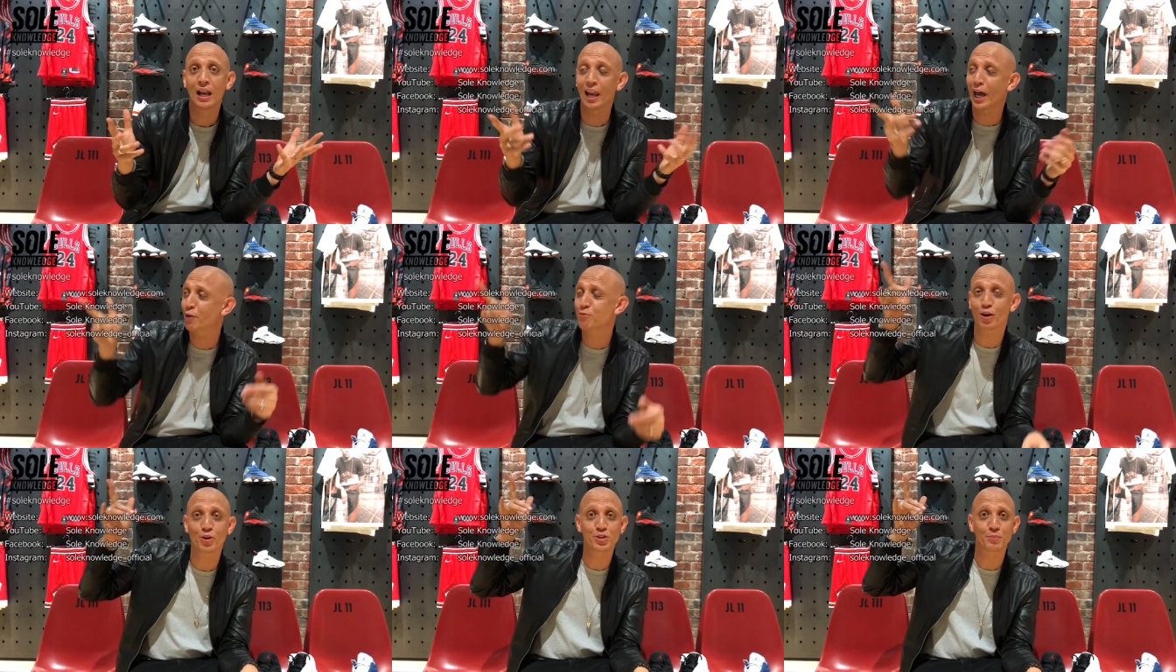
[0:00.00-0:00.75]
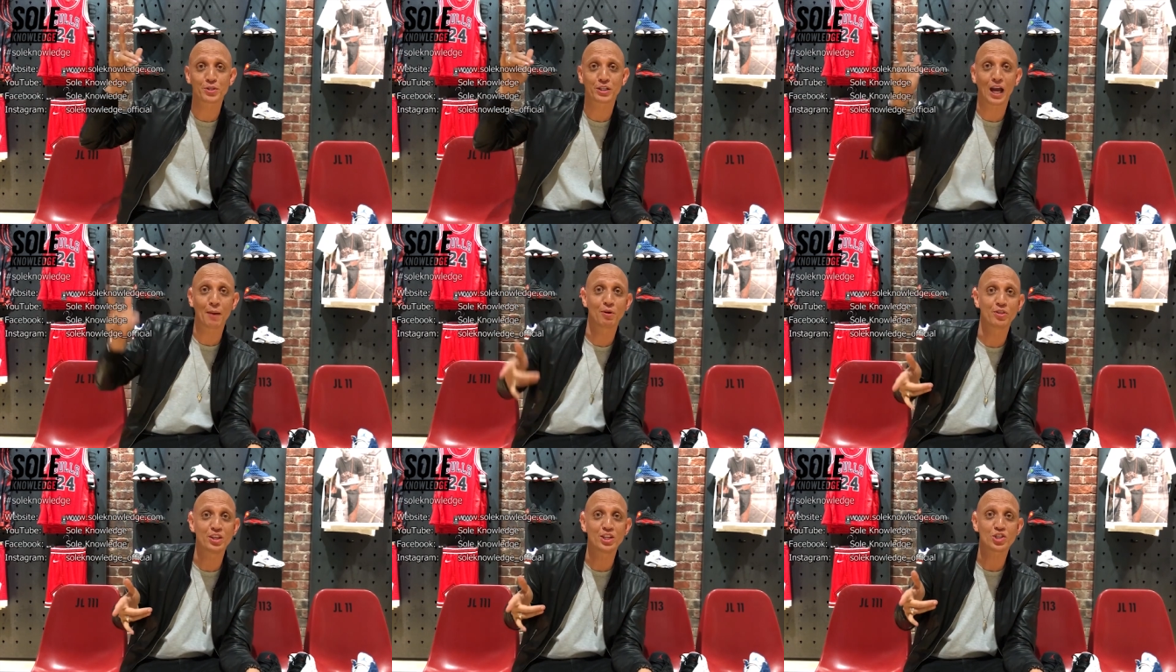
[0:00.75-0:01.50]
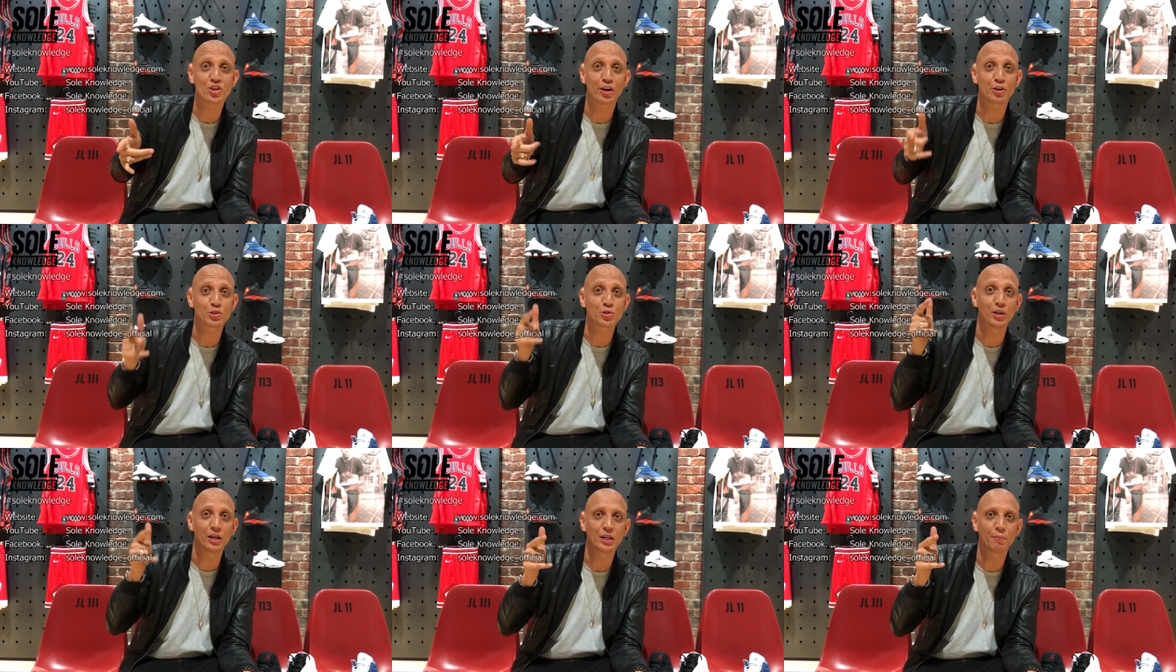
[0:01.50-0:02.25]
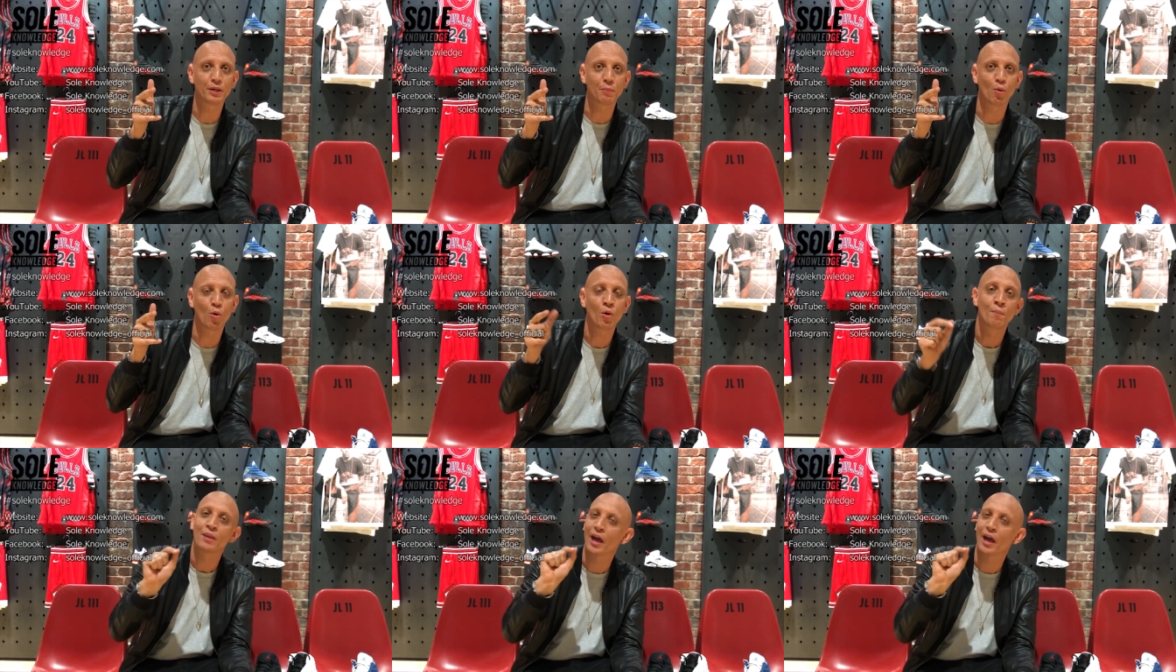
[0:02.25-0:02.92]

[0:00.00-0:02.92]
like, follow, subscribe on these channels to learn a bit more.